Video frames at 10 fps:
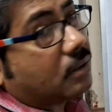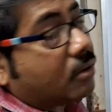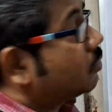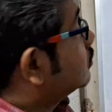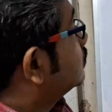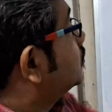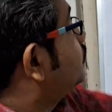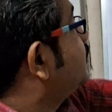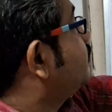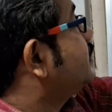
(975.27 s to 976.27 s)
on
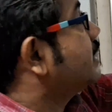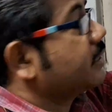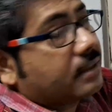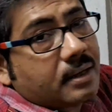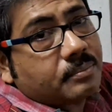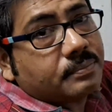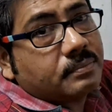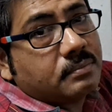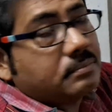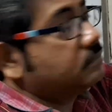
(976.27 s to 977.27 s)
PV diagram
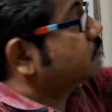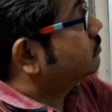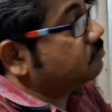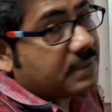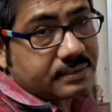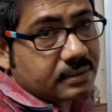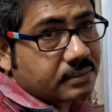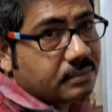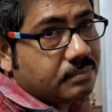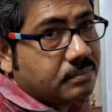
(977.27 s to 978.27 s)

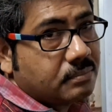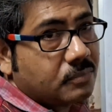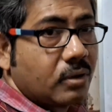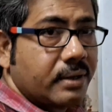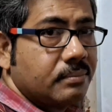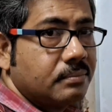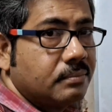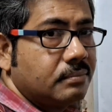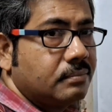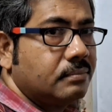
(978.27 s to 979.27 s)
basis. Okay.
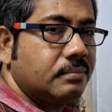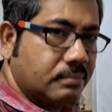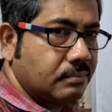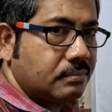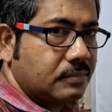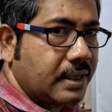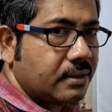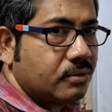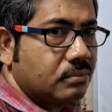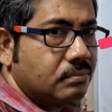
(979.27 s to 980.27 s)

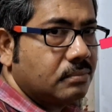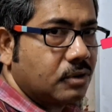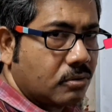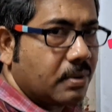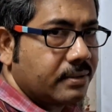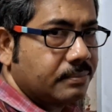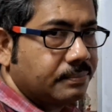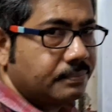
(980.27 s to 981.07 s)
Thank you. Goodbye.